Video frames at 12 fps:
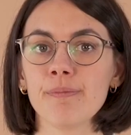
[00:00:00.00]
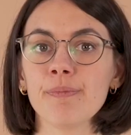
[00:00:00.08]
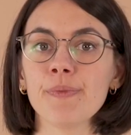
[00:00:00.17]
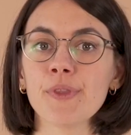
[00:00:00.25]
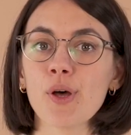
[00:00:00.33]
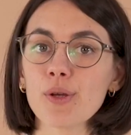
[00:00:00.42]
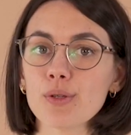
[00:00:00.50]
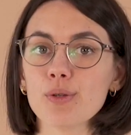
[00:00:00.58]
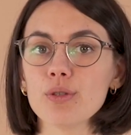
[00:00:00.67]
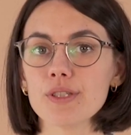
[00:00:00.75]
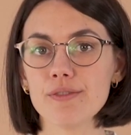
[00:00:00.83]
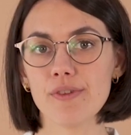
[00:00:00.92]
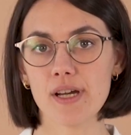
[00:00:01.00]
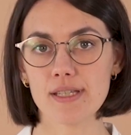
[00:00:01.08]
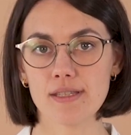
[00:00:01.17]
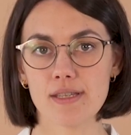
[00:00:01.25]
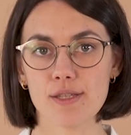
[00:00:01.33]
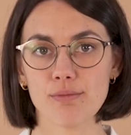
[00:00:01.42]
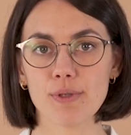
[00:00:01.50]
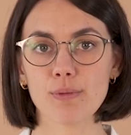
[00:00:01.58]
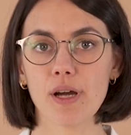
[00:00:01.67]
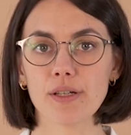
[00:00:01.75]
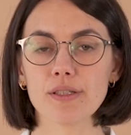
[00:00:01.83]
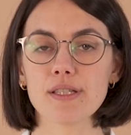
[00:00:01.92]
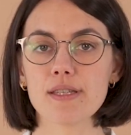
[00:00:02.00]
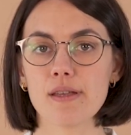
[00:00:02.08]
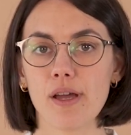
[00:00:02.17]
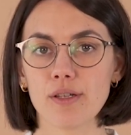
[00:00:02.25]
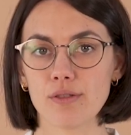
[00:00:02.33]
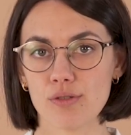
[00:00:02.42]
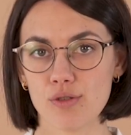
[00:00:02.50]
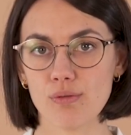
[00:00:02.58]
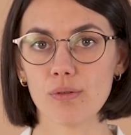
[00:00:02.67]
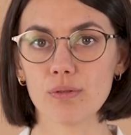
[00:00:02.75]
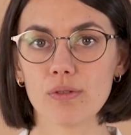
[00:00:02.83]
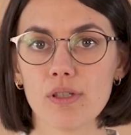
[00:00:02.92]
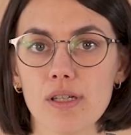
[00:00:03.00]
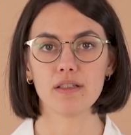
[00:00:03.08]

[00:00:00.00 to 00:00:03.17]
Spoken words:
Not all devices require design control.